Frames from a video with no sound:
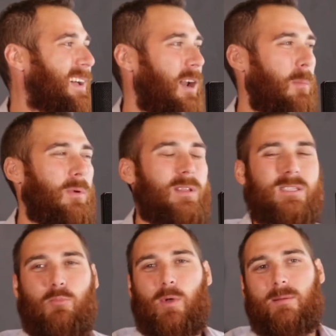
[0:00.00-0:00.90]
And I remember at
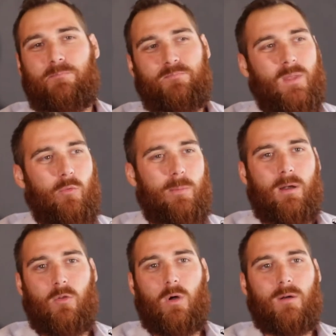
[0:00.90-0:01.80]
this point, we'd been
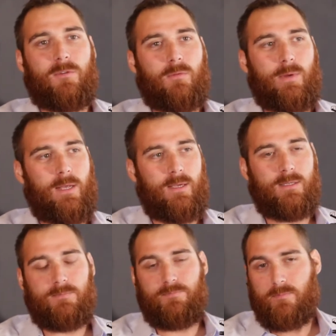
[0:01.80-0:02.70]
in the water for 3
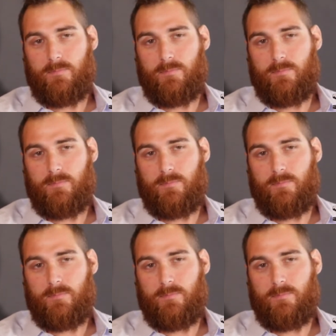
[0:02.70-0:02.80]
days,